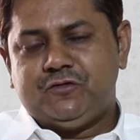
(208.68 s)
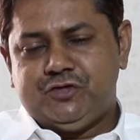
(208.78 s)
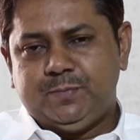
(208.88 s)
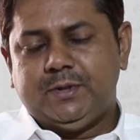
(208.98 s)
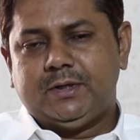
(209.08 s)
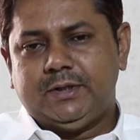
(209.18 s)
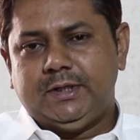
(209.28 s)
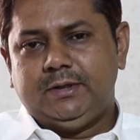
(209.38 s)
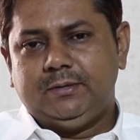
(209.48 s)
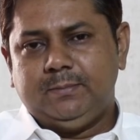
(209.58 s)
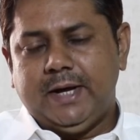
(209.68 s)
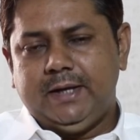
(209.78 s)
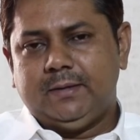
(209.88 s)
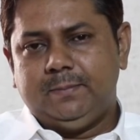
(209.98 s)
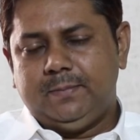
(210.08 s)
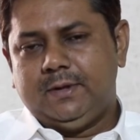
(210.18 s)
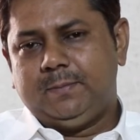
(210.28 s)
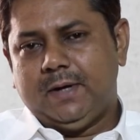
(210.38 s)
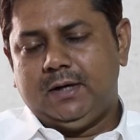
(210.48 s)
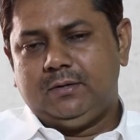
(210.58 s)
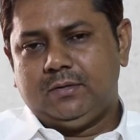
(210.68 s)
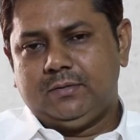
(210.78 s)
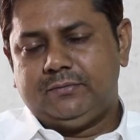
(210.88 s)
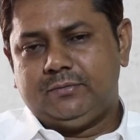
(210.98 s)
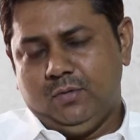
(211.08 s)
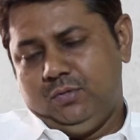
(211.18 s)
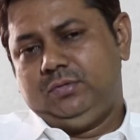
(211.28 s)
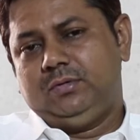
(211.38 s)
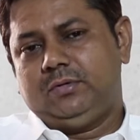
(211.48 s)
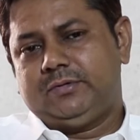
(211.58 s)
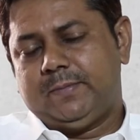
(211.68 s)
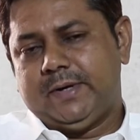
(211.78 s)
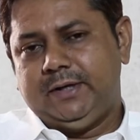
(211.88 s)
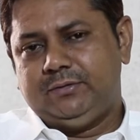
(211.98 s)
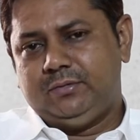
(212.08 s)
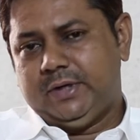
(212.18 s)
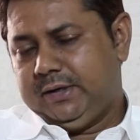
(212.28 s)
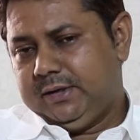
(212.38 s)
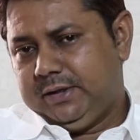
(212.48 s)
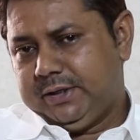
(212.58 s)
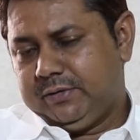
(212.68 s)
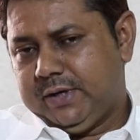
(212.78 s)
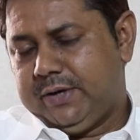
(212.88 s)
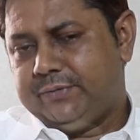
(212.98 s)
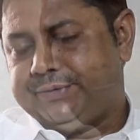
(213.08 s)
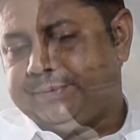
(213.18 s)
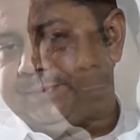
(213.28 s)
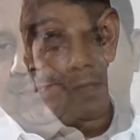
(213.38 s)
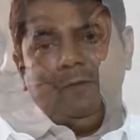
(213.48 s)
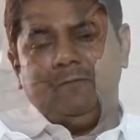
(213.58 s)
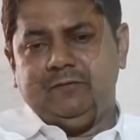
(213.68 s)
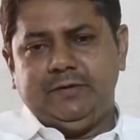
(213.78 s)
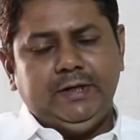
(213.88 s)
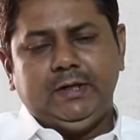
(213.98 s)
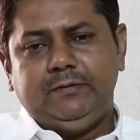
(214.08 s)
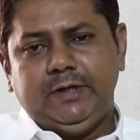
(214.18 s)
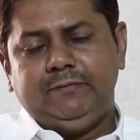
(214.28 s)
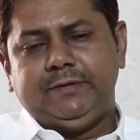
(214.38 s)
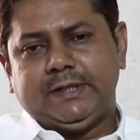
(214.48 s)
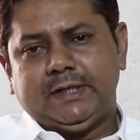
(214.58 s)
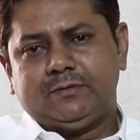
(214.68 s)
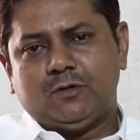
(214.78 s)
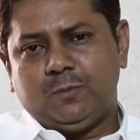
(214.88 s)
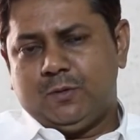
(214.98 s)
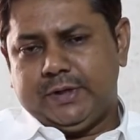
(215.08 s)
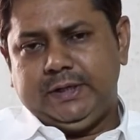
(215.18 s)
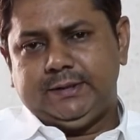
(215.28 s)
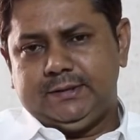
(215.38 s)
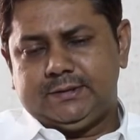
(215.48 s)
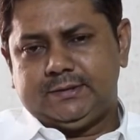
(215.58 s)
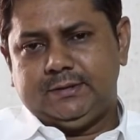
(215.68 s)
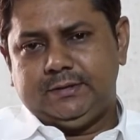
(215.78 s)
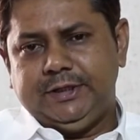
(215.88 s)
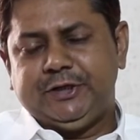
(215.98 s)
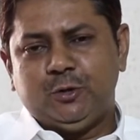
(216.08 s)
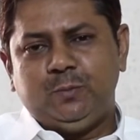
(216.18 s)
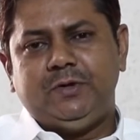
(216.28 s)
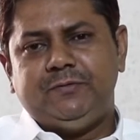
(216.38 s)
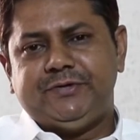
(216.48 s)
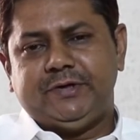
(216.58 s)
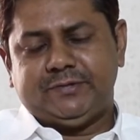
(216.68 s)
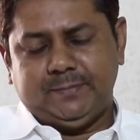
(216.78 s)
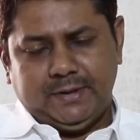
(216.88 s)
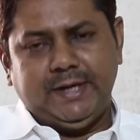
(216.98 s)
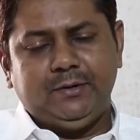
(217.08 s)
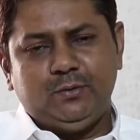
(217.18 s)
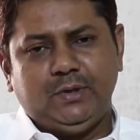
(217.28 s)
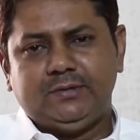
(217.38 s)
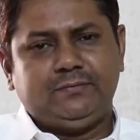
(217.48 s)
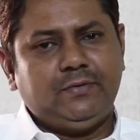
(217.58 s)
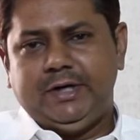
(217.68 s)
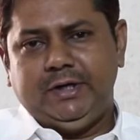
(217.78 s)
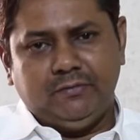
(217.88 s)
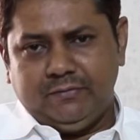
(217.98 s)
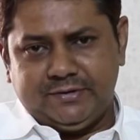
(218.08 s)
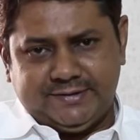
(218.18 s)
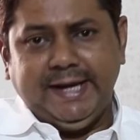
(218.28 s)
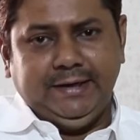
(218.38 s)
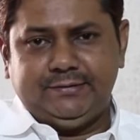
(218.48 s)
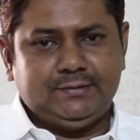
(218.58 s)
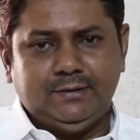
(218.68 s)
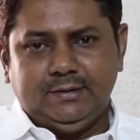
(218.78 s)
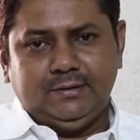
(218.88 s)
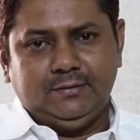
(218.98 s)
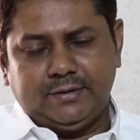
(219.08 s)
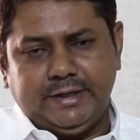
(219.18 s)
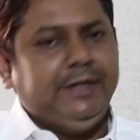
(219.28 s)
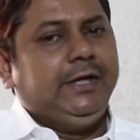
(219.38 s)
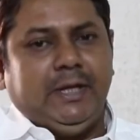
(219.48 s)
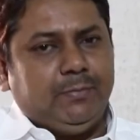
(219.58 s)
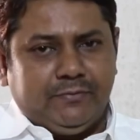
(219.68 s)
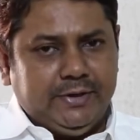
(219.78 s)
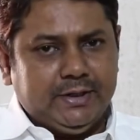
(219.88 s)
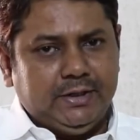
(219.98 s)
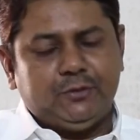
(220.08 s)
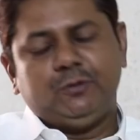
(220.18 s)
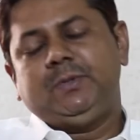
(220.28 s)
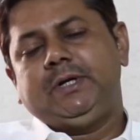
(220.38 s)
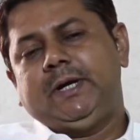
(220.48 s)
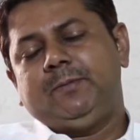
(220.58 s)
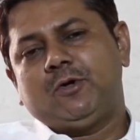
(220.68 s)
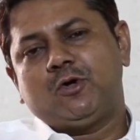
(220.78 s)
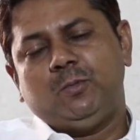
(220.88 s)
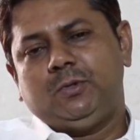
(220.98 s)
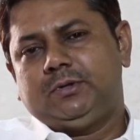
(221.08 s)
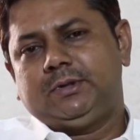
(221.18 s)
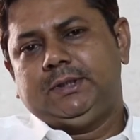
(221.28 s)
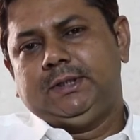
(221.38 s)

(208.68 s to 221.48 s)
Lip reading: cheaper than buying a plant on its own or supplying through liquid nitrogen. When we deal with Atlas Copco rentals, the equipment which are supplied to us for any of our sites, okay, any type of rental equipment I am talking about,